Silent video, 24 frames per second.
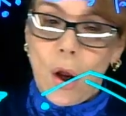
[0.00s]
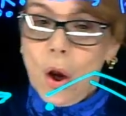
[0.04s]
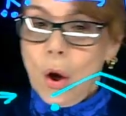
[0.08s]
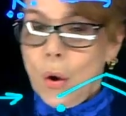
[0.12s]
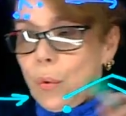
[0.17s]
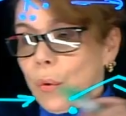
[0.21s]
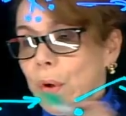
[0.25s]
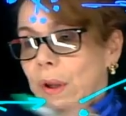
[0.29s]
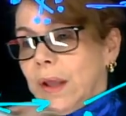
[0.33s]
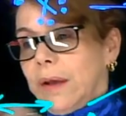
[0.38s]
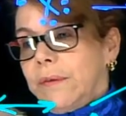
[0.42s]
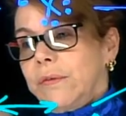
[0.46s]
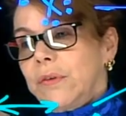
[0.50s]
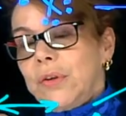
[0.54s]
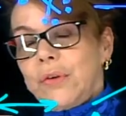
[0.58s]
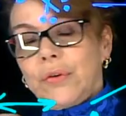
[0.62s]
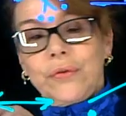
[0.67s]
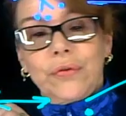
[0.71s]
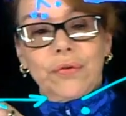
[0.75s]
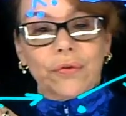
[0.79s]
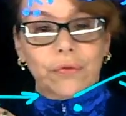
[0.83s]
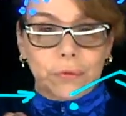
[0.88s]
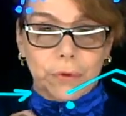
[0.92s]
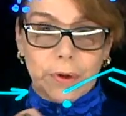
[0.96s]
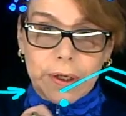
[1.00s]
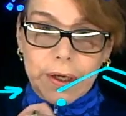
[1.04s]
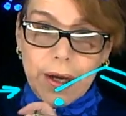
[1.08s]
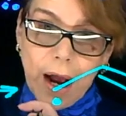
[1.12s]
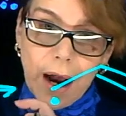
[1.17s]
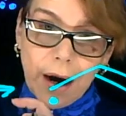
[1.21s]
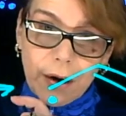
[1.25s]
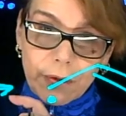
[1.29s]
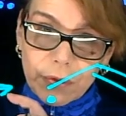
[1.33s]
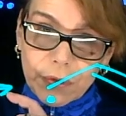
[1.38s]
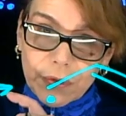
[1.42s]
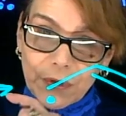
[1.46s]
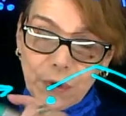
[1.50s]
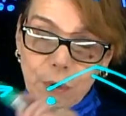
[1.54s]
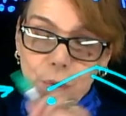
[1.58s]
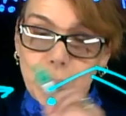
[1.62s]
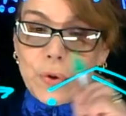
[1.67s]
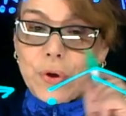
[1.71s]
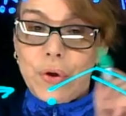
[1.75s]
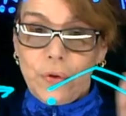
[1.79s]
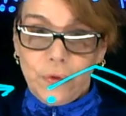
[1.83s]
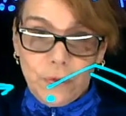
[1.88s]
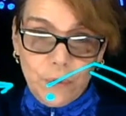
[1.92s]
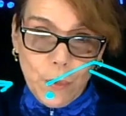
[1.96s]
we had used 3 arrows. So we
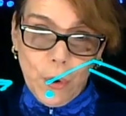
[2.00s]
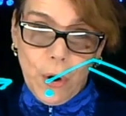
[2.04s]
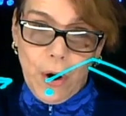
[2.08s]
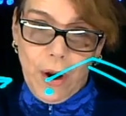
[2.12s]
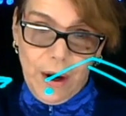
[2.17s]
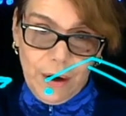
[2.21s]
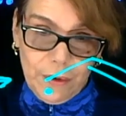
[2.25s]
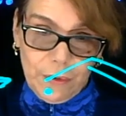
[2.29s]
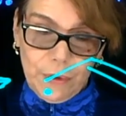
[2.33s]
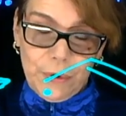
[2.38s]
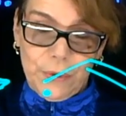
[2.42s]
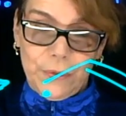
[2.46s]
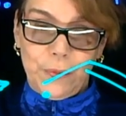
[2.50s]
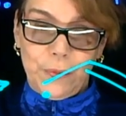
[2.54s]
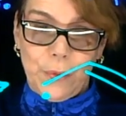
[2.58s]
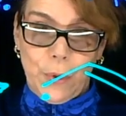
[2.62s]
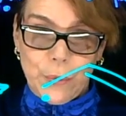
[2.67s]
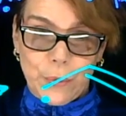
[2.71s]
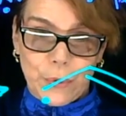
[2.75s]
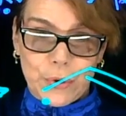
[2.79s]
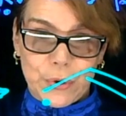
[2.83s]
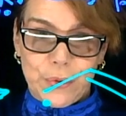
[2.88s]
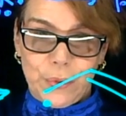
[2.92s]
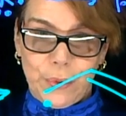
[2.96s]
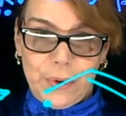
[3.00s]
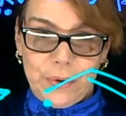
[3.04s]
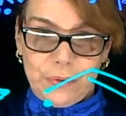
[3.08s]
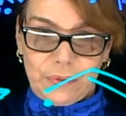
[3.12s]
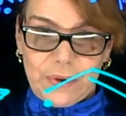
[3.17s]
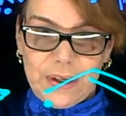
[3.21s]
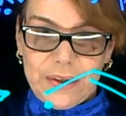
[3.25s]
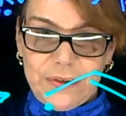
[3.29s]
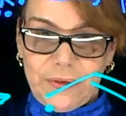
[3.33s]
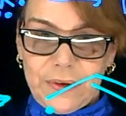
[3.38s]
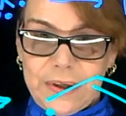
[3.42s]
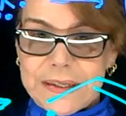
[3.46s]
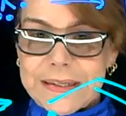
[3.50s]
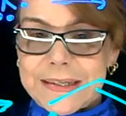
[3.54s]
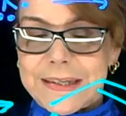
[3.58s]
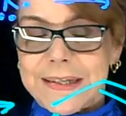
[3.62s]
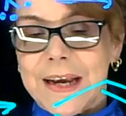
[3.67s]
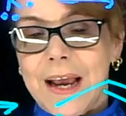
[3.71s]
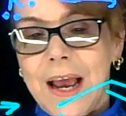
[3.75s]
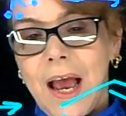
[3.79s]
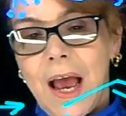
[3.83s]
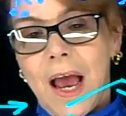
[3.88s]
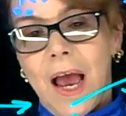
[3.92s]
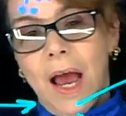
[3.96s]
use more arrows when we're doing resonance
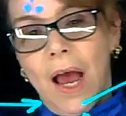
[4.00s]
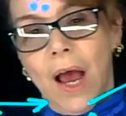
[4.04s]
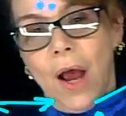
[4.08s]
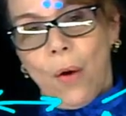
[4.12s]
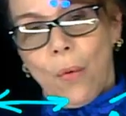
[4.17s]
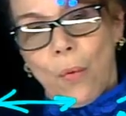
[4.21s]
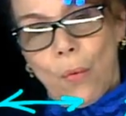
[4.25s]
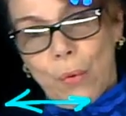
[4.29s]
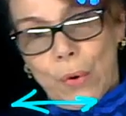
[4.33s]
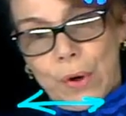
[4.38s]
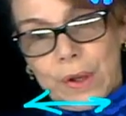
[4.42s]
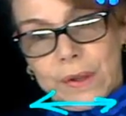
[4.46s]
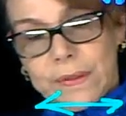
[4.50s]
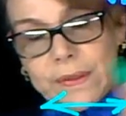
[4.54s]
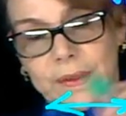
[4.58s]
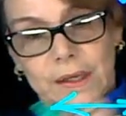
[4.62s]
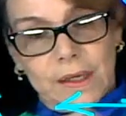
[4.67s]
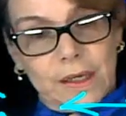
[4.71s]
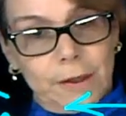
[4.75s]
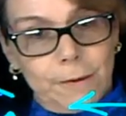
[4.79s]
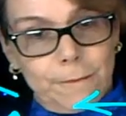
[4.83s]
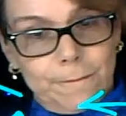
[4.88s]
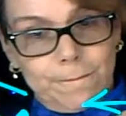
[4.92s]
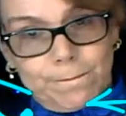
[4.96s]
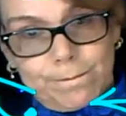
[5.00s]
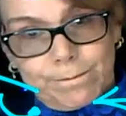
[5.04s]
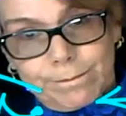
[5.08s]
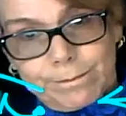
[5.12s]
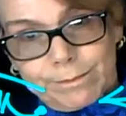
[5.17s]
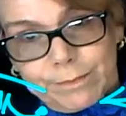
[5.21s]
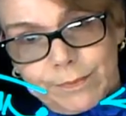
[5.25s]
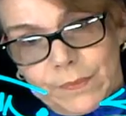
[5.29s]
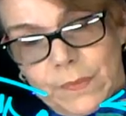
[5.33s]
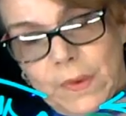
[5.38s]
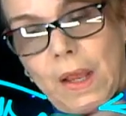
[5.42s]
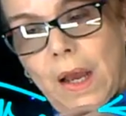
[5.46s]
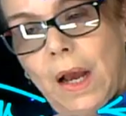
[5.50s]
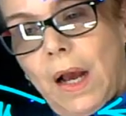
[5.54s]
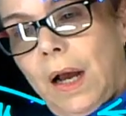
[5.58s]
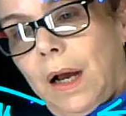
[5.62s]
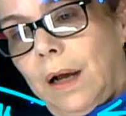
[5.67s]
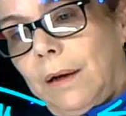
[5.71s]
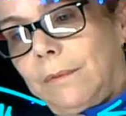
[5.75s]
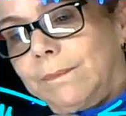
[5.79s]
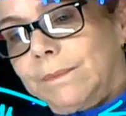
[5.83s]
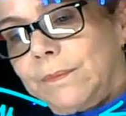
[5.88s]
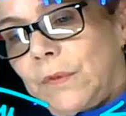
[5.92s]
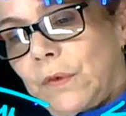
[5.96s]
with the
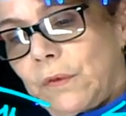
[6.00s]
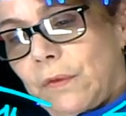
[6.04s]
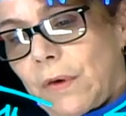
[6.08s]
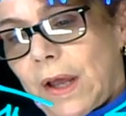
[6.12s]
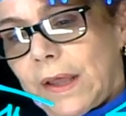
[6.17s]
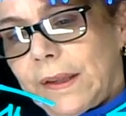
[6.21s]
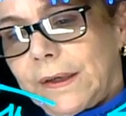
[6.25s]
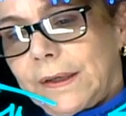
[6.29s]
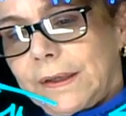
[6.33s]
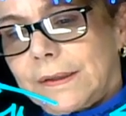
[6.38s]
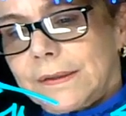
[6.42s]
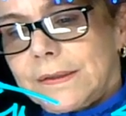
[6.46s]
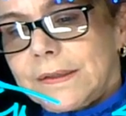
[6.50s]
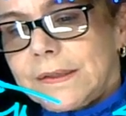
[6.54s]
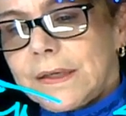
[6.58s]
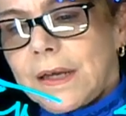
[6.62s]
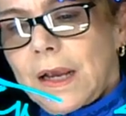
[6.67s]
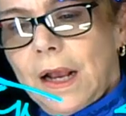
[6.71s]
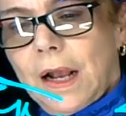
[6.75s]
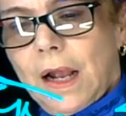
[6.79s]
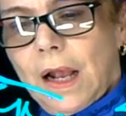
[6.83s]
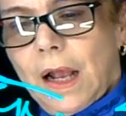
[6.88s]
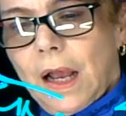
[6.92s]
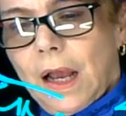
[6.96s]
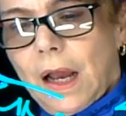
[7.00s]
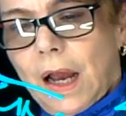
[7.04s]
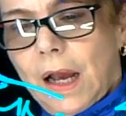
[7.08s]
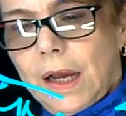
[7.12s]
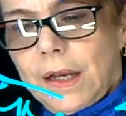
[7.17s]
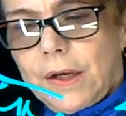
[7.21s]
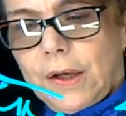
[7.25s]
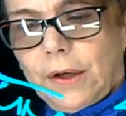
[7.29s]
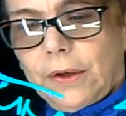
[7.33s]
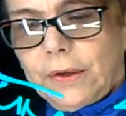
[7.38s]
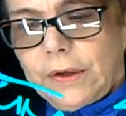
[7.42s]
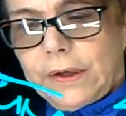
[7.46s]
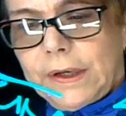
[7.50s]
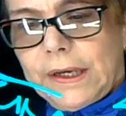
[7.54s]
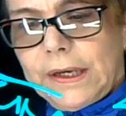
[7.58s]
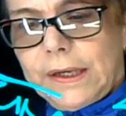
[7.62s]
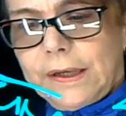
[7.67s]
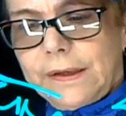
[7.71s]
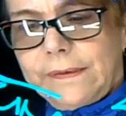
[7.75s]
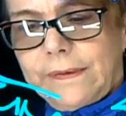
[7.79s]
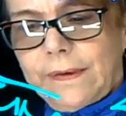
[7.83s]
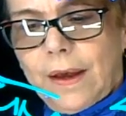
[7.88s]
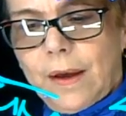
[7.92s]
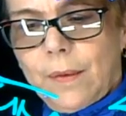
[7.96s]
radicals. Another
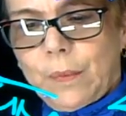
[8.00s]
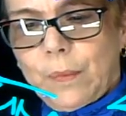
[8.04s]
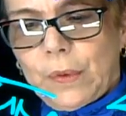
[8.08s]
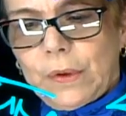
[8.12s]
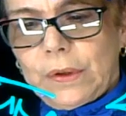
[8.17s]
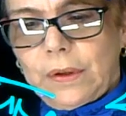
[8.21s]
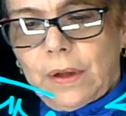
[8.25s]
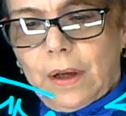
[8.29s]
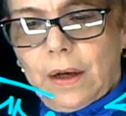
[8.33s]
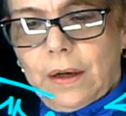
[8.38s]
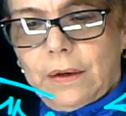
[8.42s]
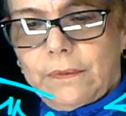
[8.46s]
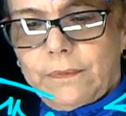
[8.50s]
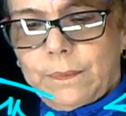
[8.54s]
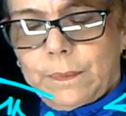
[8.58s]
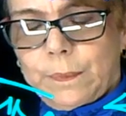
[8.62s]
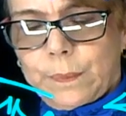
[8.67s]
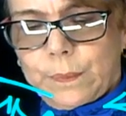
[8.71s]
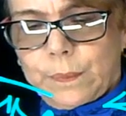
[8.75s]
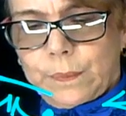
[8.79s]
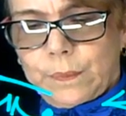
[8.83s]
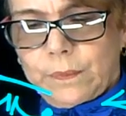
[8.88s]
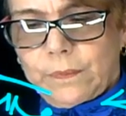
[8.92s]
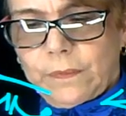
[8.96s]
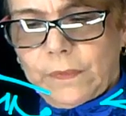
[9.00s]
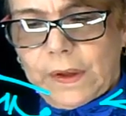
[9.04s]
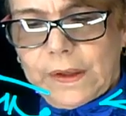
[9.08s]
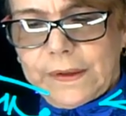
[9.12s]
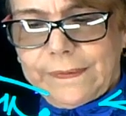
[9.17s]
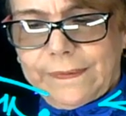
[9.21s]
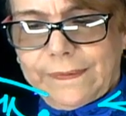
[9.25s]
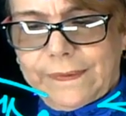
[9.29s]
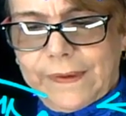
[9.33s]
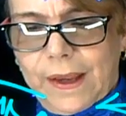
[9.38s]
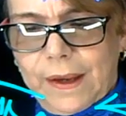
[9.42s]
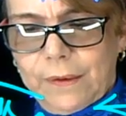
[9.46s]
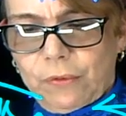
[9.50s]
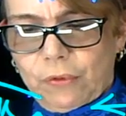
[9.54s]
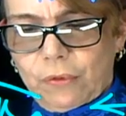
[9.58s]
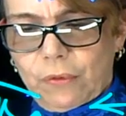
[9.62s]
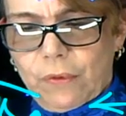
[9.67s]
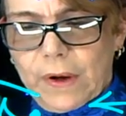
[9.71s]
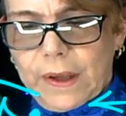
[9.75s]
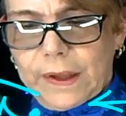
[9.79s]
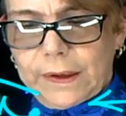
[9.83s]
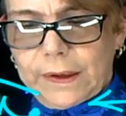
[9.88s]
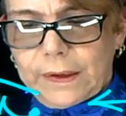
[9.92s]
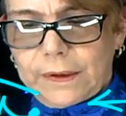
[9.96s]
example of stable
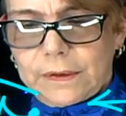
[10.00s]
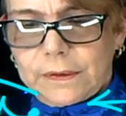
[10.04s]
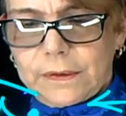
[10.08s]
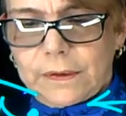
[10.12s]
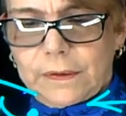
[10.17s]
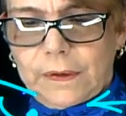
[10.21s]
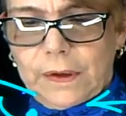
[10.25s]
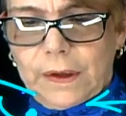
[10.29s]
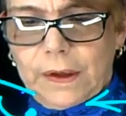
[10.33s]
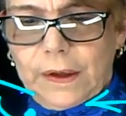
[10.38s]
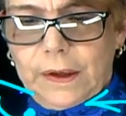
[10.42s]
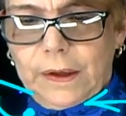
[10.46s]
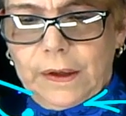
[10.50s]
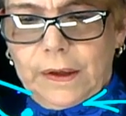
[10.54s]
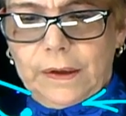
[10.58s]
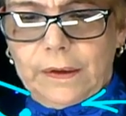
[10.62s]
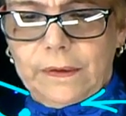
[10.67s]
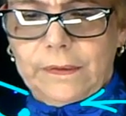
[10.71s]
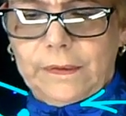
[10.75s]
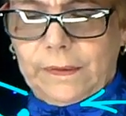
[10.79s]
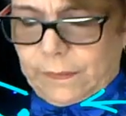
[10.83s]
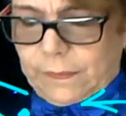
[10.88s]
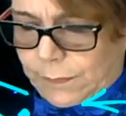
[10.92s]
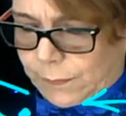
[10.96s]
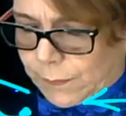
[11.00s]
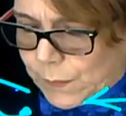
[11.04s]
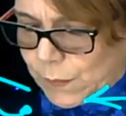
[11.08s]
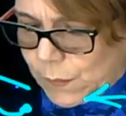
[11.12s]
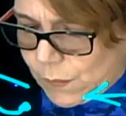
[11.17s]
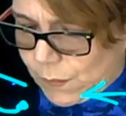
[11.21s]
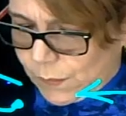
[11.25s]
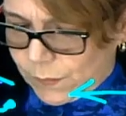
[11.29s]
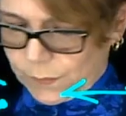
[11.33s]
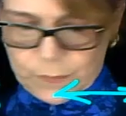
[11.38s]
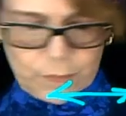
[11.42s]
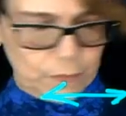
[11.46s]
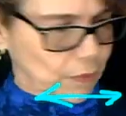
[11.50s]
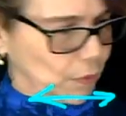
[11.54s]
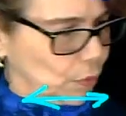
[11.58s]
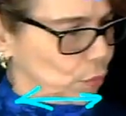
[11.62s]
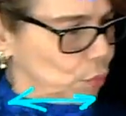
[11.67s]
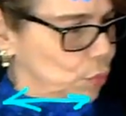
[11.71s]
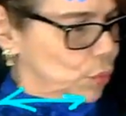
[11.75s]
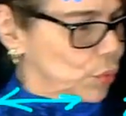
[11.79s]
radical is, ooh,